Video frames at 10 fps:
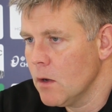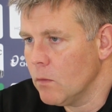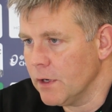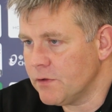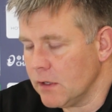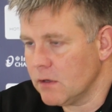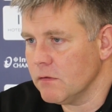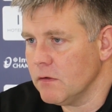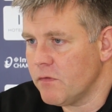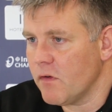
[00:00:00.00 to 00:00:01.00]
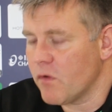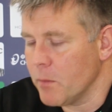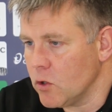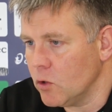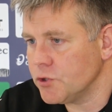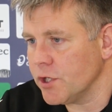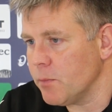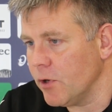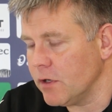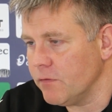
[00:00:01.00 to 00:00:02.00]
Well, I think from a coaching
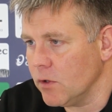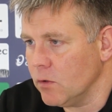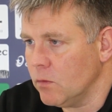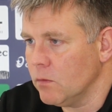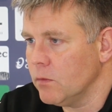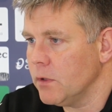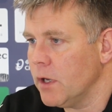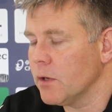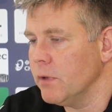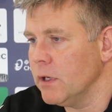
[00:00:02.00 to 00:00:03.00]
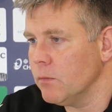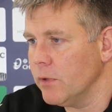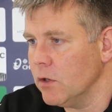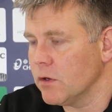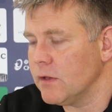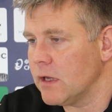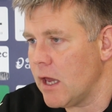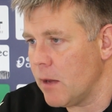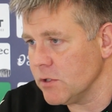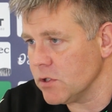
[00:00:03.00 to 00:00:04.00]
point of view, like we look at the
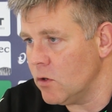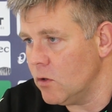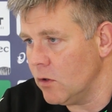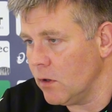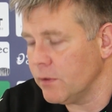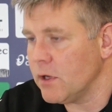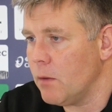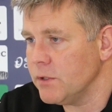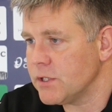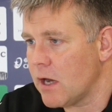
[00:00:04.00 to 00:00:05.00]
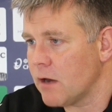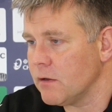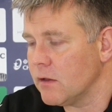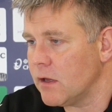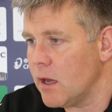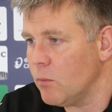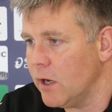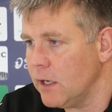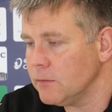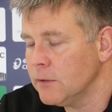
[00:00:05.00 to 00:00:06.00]
game as a whole. We thought we started the game
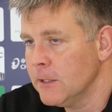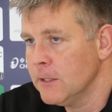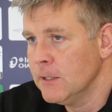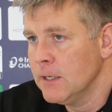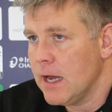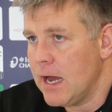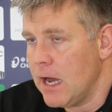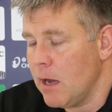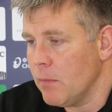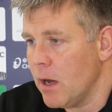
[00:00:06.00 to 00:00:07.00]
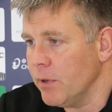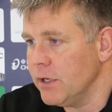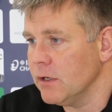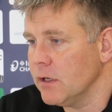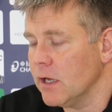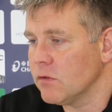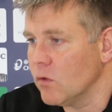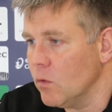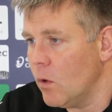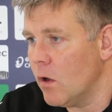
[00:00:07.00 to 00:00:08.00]
well, and we didn't get the
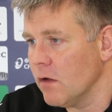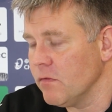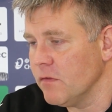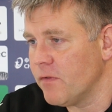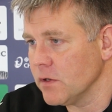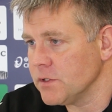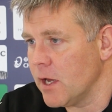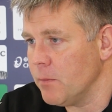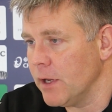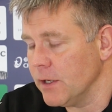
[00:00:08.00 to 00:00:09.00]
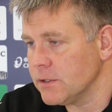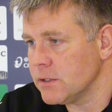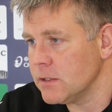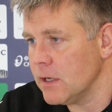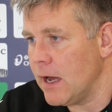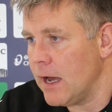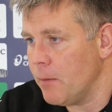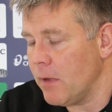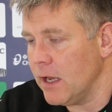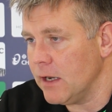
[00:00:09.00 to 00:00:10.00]
reward from the first 10 minutes.
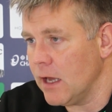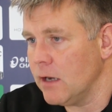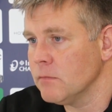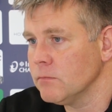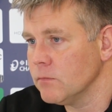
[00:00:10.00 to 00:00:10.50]
And then,